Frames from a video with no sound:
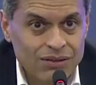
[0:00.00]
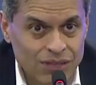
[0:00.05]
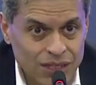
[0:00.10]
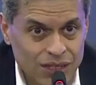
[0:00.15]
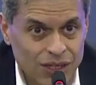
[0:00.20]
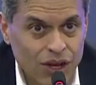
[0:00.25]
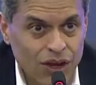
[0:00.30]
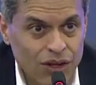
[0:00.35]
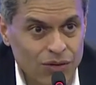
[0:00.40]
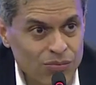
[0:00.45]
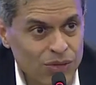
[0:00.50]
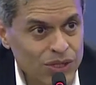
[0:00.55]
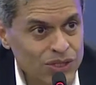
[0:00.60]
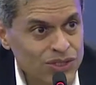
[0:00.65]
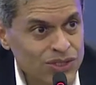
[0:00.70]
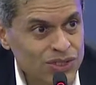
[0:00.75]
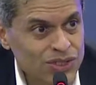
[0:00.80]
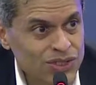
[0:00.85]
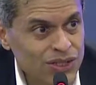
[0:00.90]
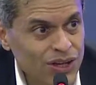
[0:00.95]
Elon
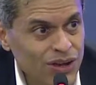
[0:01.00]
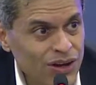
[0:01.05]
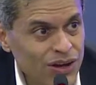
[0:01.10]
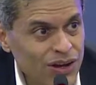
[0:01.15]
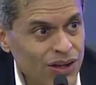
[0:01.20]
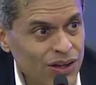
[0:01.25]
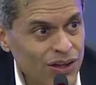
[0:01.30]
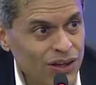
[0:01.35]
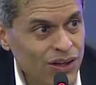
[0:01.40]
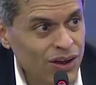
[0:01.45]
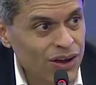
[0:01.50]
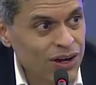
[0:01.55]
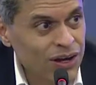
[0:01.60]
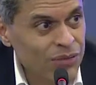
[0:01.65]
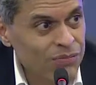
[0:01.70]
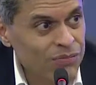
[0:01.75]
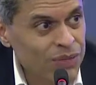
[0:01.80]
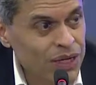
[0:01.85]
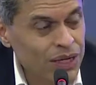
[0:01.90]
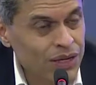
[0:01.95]
Musk's car, uh, car
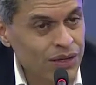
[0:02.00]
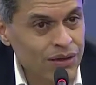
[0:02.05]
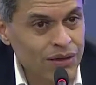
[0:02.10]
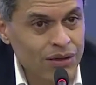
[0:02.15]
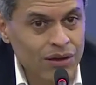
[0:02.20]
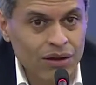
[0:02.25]
company.